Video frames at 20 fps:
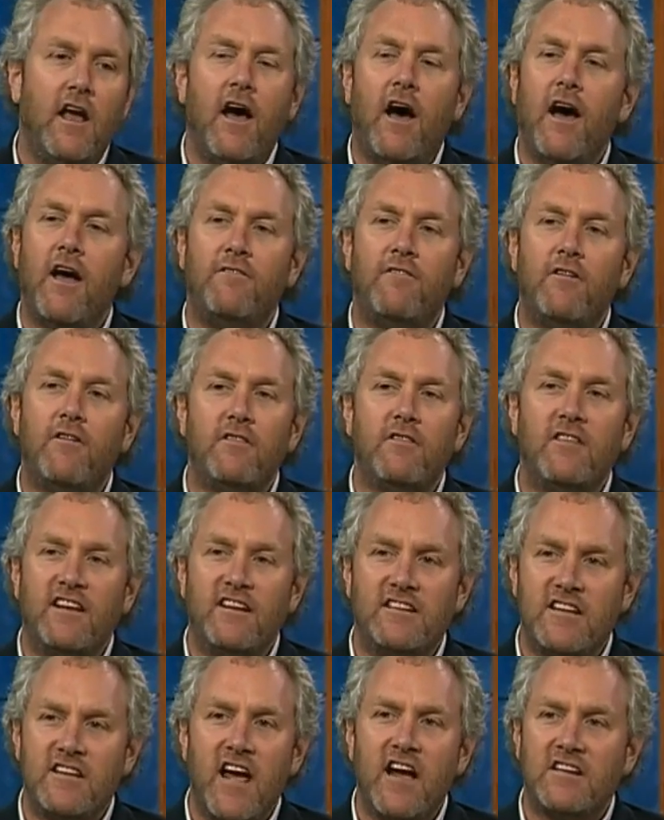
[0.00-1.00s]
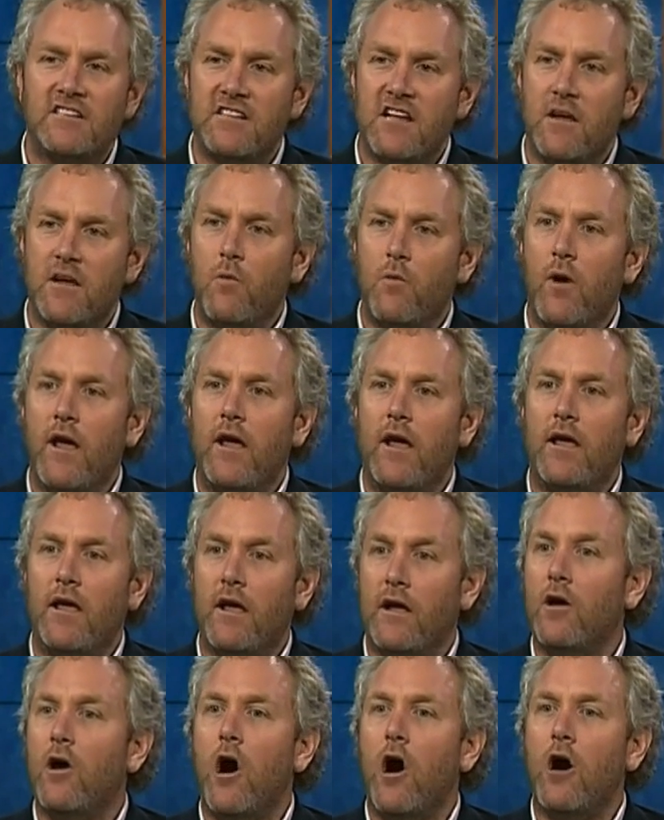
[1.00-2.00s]
I felt the exact same way
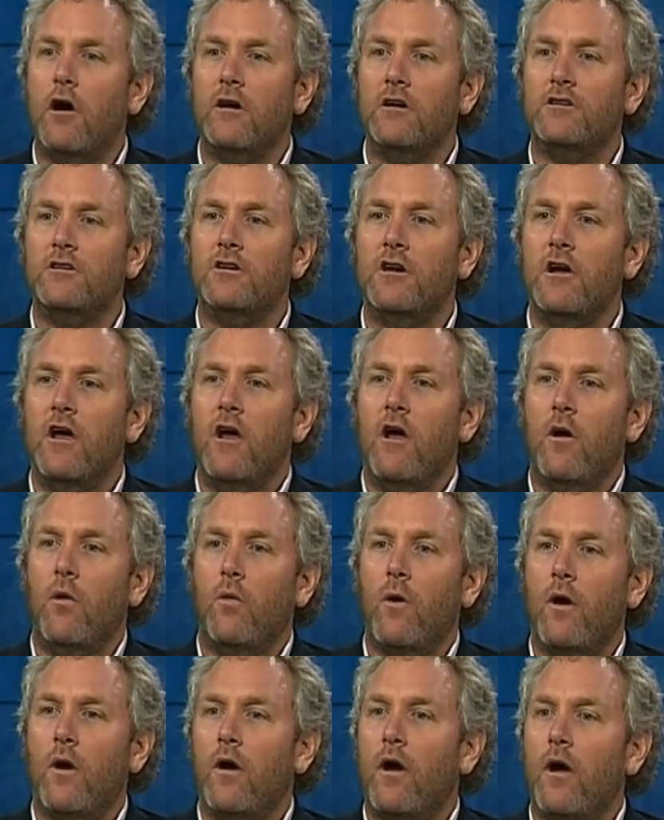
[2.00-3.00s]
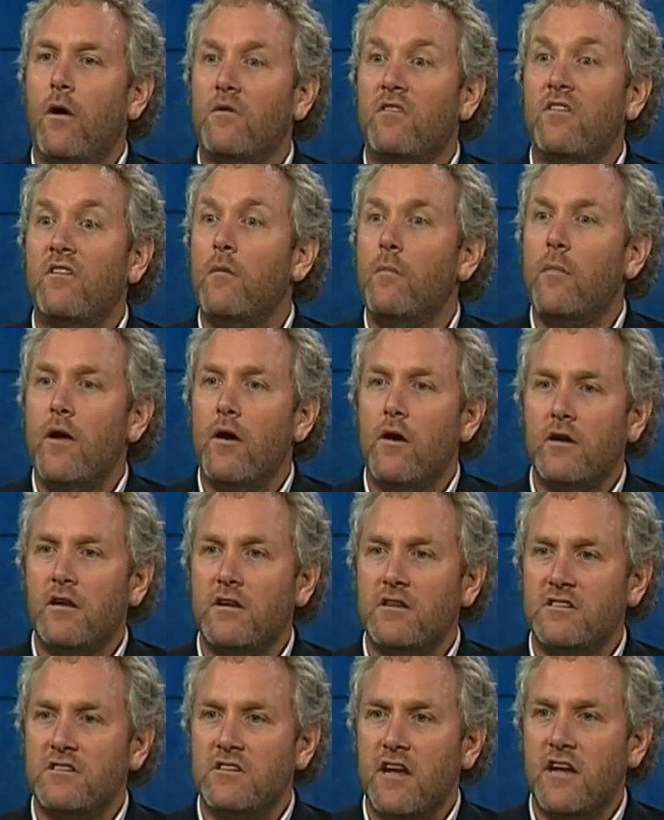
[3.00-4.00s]
in college, where I was an American
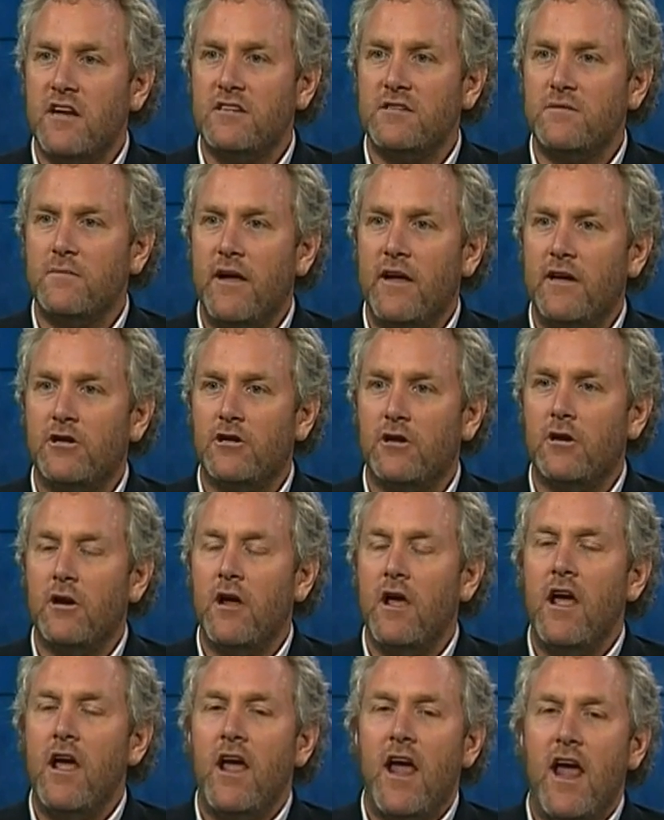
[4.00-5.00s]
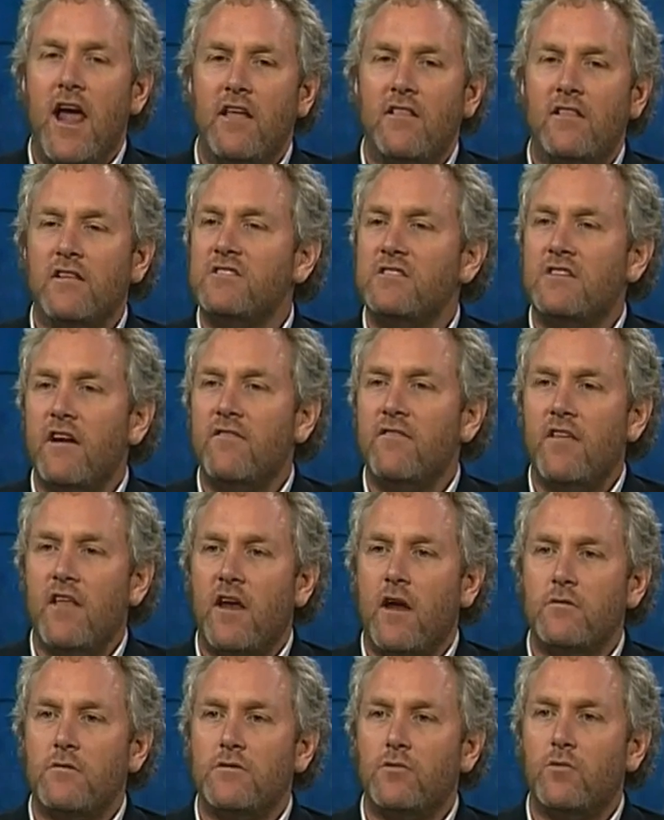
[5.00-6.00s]
Studies major, and the stuff that I
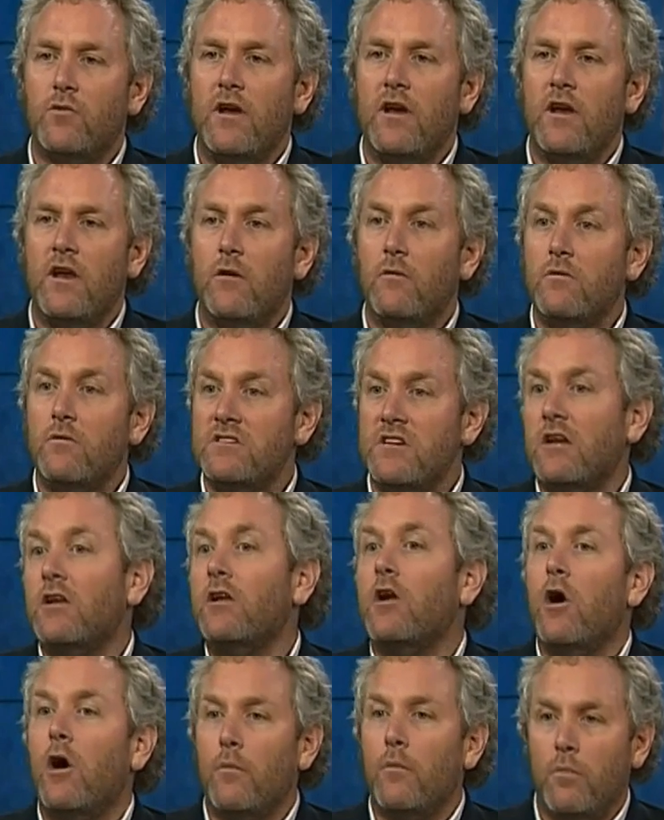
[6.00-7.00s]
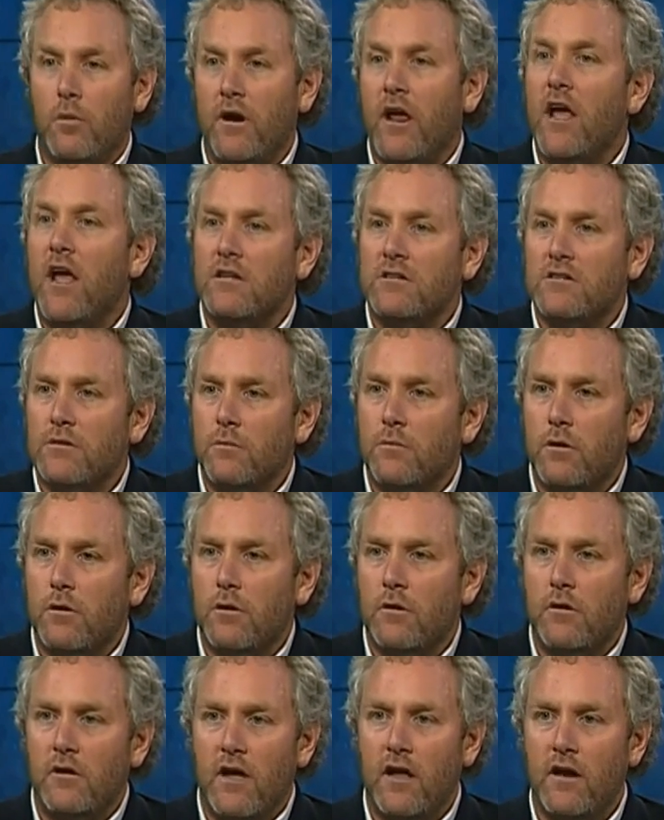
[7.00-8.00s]
was reading was
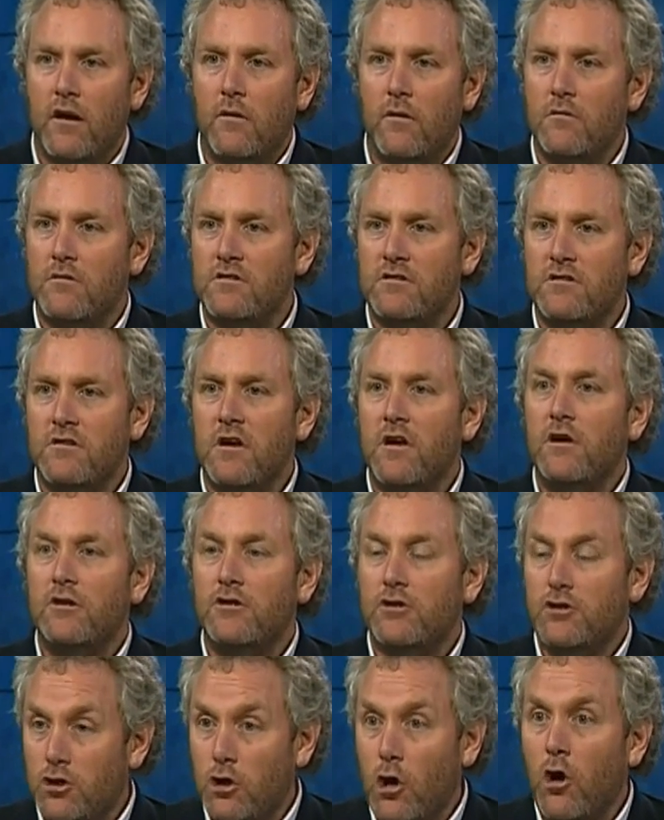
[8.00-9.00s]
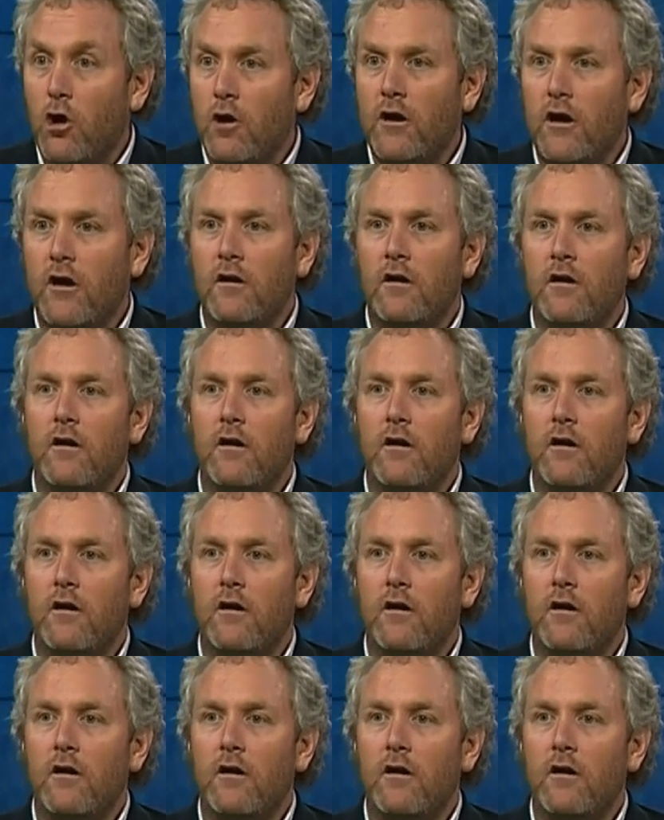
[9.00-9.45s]
incomprehensible, and it was jargon.